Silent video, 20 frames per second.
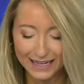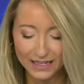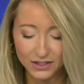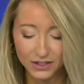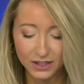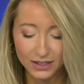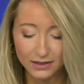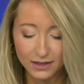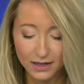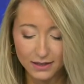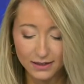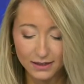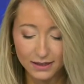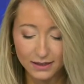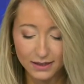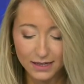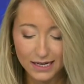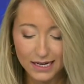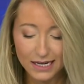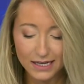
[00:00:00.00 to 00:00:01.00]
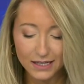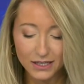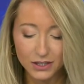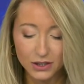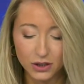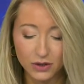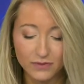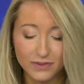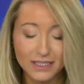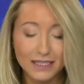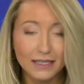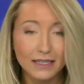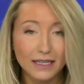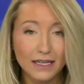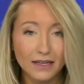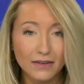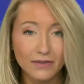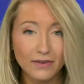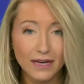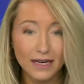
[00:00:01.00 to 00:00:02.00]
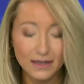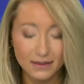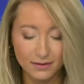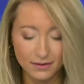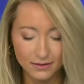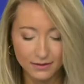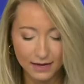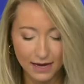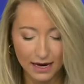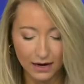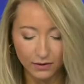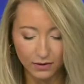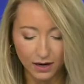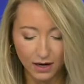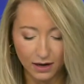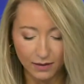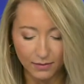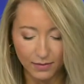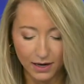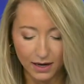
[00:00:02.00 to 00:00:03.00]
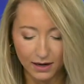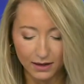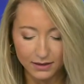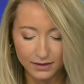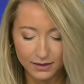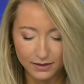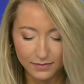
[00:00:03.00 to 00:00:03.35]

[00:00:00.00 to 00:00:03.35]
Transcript: she doesn't deserve to live is out on bond.